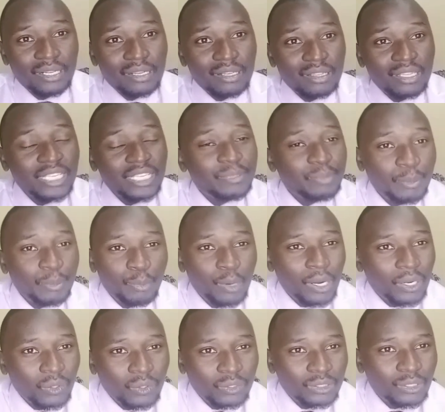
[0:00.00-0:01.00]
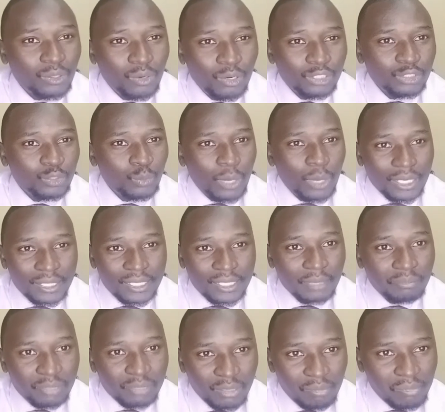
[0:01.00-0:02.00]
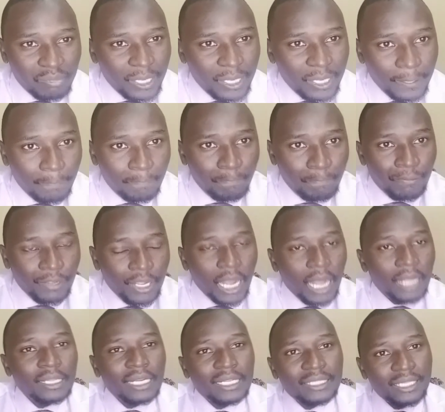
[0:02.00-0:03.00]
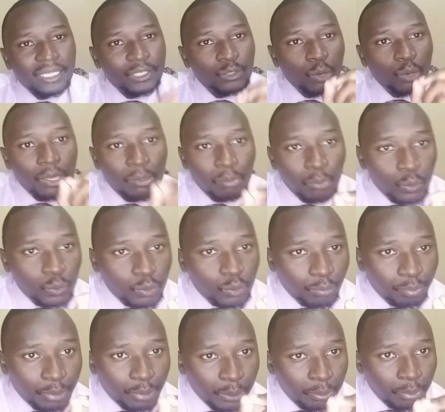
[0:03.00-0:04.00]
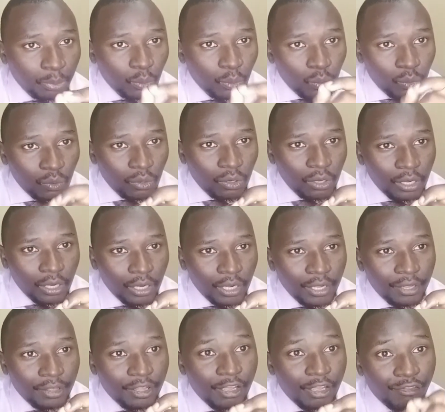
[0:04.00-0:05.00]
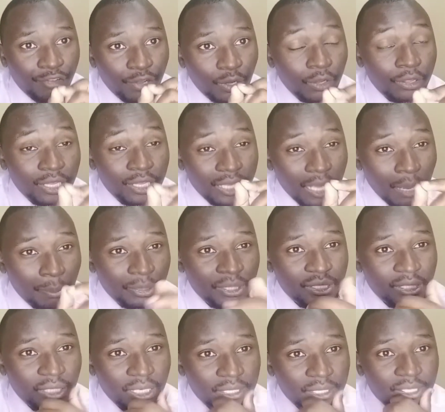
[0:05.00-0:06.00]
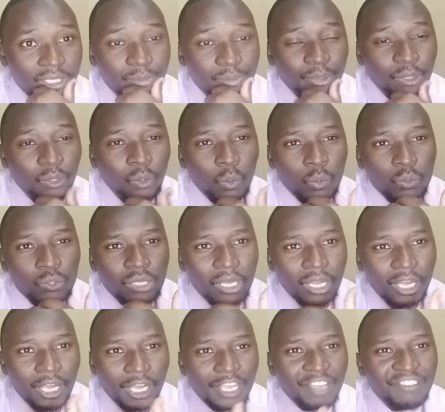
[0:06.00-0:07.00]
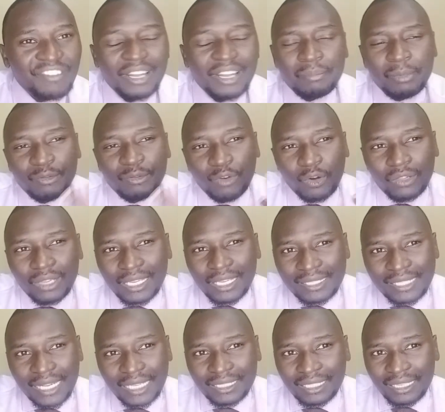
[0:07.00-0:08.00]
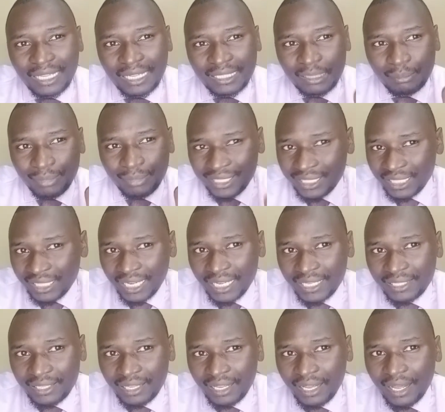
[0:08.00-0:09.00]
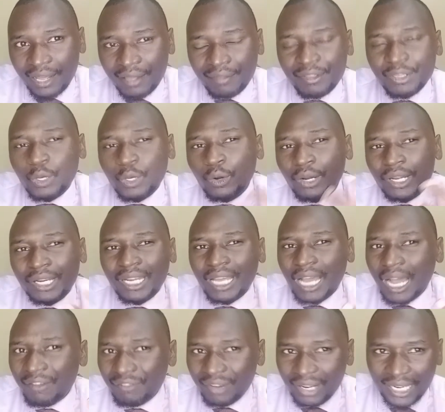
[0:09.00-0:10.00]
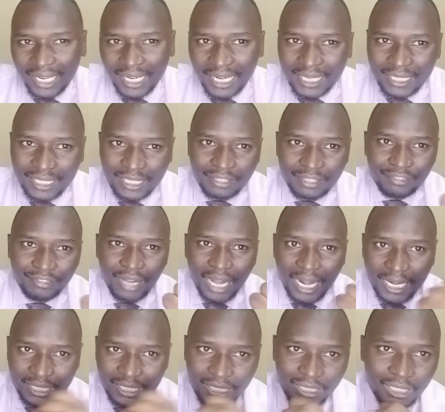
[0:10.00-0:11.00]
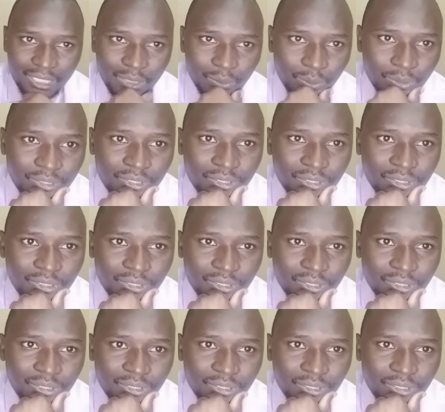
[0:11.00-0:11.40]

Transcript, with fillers: These people are not going to accept me. And that is why most of people, they fail in their businesses because even before they start that business, they already have a negative attitude.